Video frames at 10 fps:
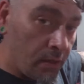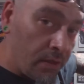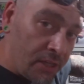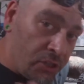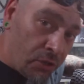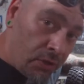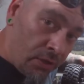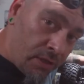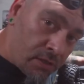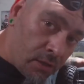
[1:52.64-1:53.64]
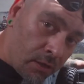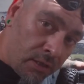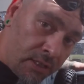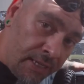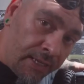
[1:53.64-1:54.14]
they show you this on the
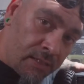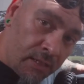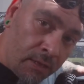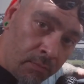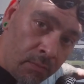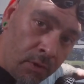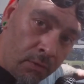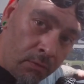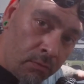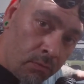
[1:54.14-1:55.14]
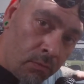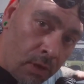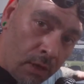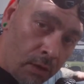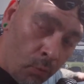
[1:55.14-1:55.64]
DSM
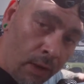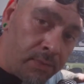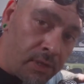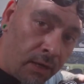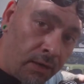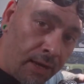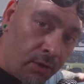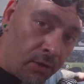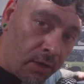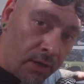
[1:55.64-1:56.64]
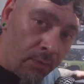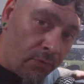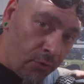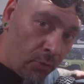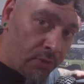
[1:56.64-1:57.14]
website on how to hook it up
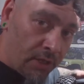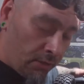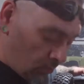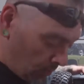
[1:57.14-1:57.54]
for your particular